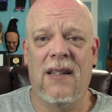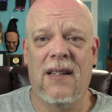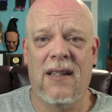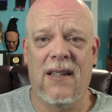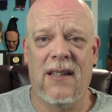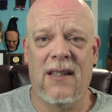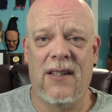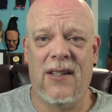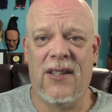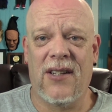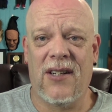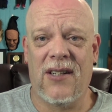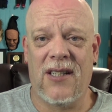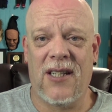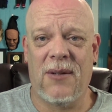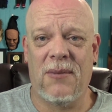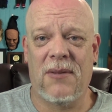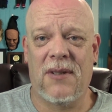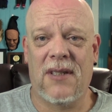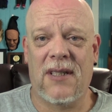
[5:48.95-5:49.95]
the enemy's
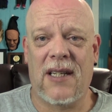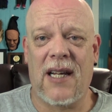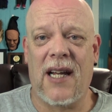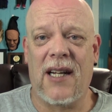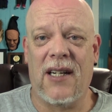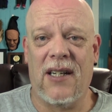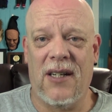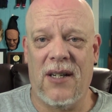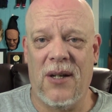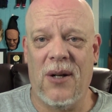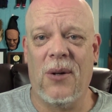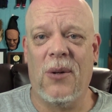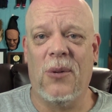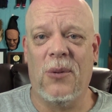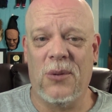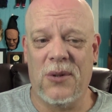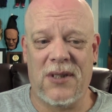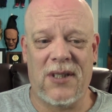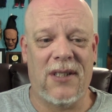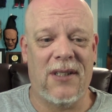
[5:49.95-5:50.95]
coming up got fast. A
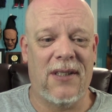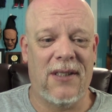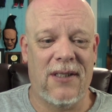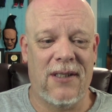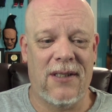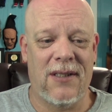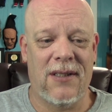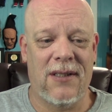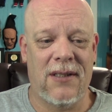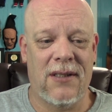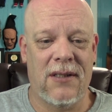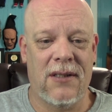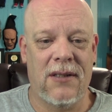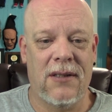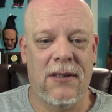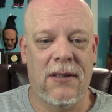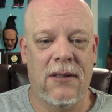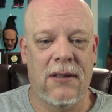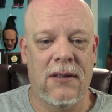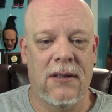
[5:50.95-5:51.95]
nose.
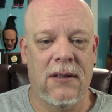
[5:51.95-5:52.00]
What?